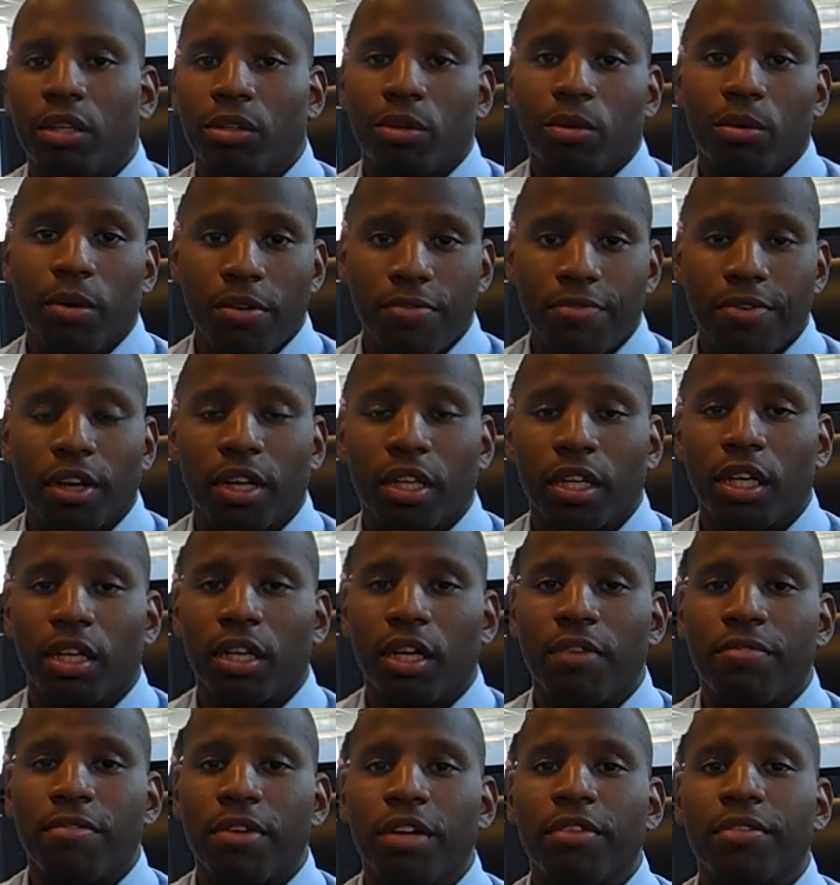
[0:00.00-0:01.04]
quite frankly
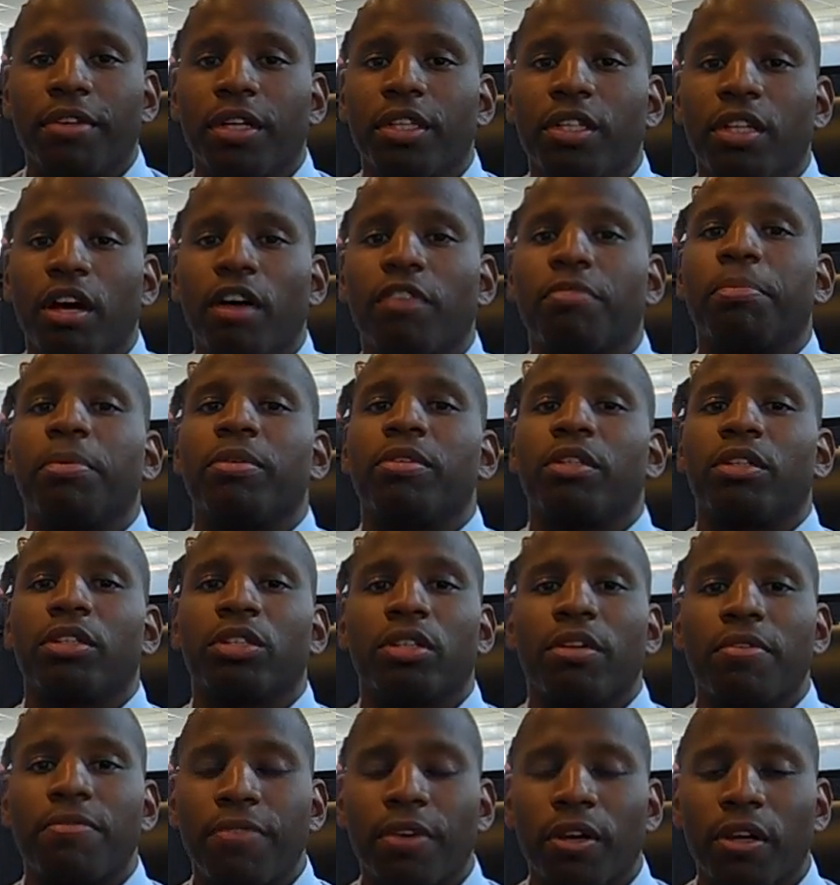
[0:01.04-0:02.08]
a very, very tough
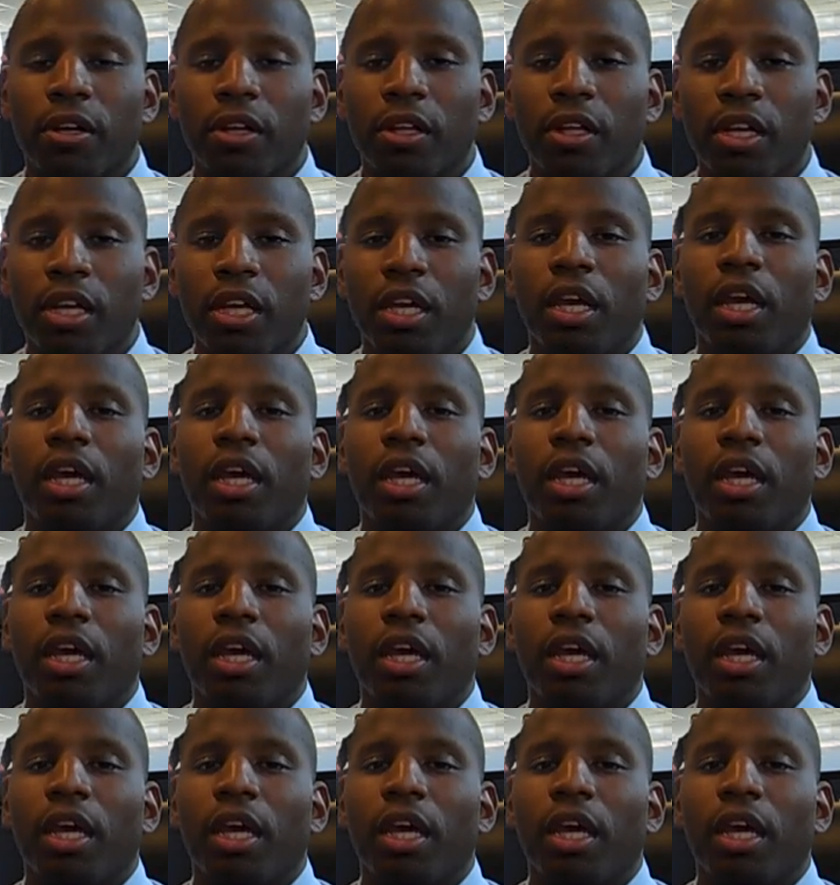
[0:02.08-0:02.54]
position to fill,